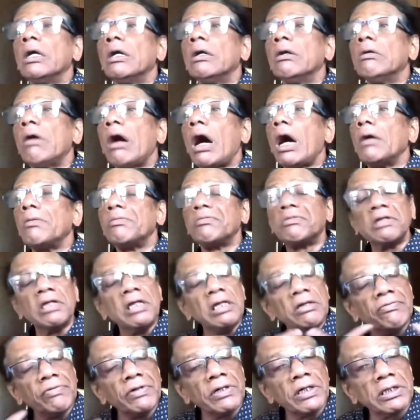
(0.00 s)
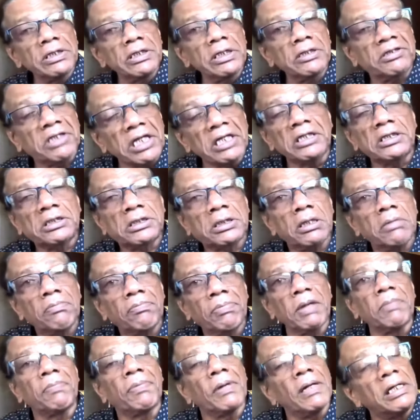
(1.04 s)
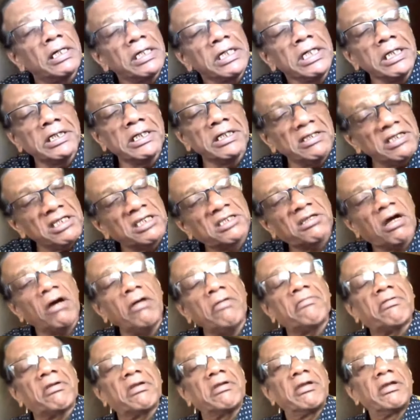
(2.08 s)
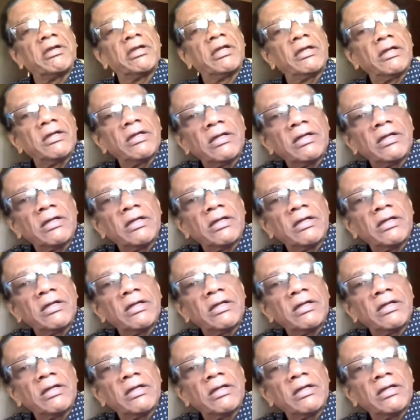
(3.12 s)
uh, deliver the things people need in this country.